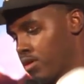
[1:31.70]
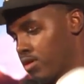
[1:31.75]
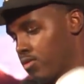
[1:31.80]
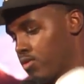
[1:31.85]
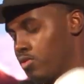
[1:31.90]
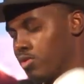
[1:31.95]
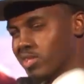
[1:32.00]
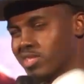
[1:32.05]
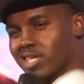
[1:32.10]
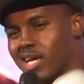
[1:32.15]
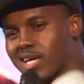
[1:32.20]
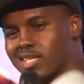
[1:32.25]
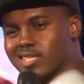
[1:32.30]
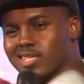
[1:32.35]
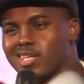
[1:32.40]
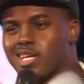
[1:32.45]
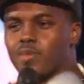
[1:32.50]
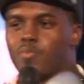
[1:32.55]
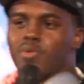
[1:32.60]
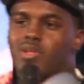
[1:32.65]
We were a toxic
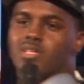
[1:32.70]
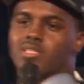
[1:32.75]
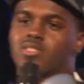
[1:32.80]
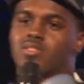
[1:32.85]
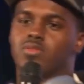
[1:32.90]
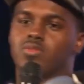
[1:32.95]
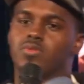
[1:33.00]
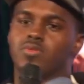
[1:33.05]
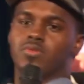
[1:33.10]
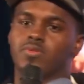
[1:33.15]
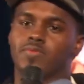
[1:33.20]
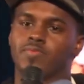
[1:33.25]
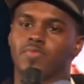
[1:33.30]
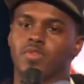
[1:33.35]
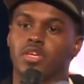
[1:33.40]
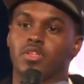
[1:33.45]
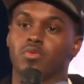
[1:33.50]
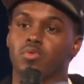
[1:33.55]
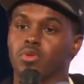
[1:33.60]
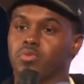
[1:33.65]
couple, us two,
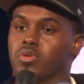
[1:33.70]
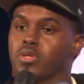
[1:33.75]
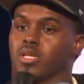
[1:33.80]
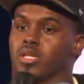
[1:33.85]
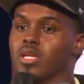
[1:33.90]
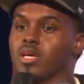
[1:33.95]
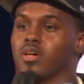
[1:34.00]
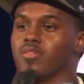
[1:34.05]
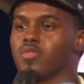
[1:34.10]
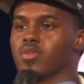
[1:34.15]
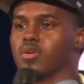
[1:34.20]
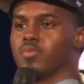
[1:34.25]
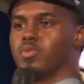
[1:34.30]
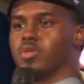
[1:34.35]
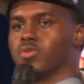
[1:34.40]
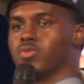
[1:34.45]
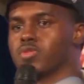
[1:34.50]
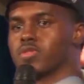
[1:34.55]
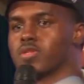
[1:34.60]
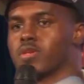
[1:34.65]
either we were in love or
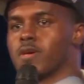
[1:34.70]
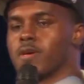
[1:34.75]
abused.